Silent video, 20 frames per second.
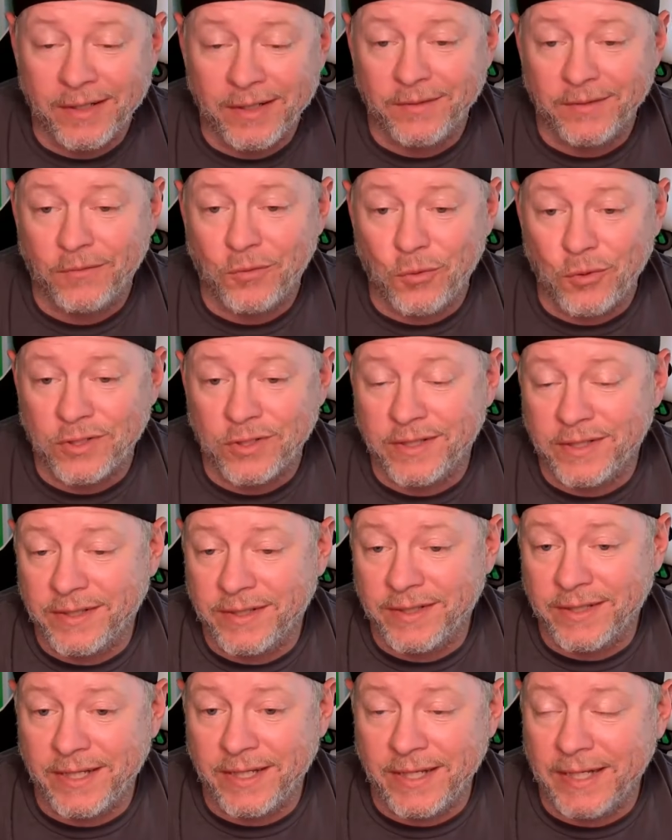It, of course,
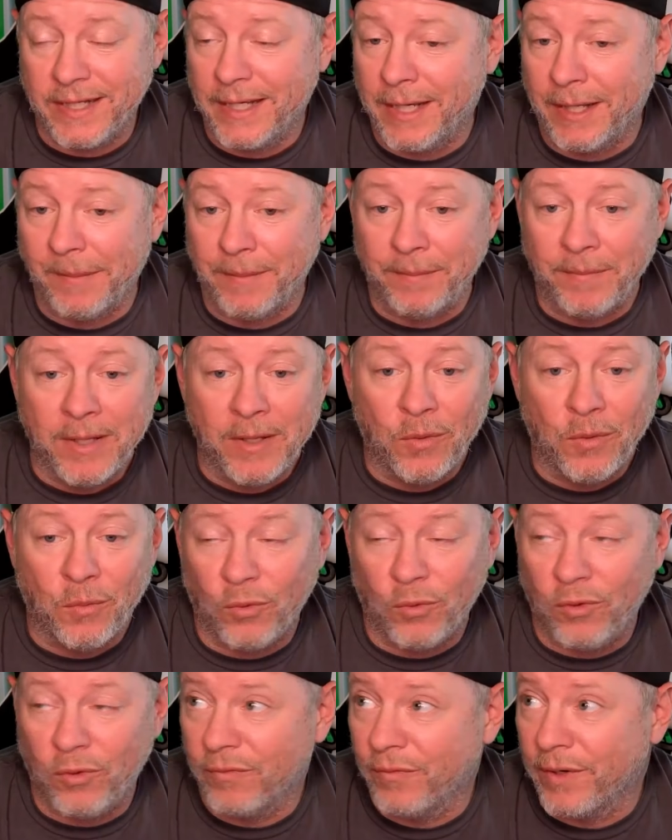is the
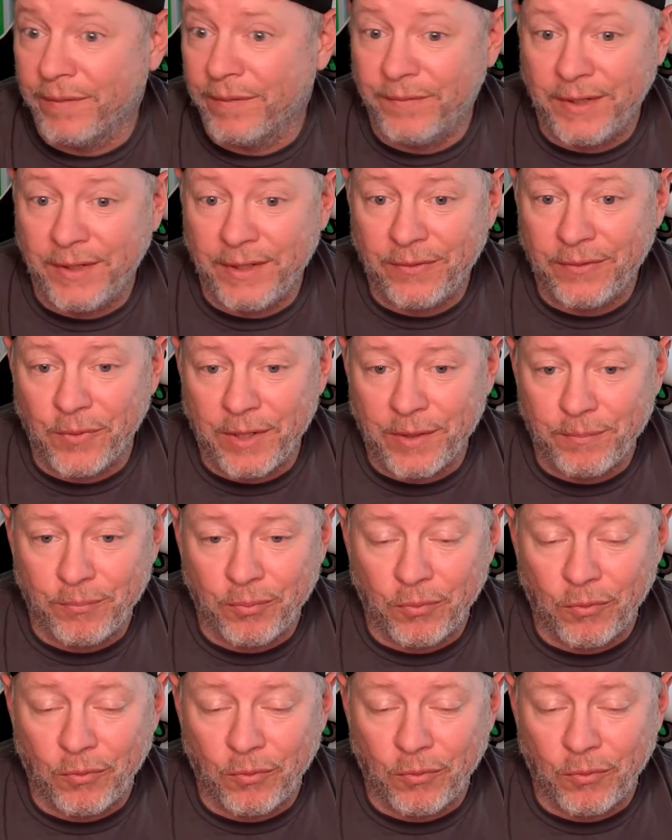Wolverine V3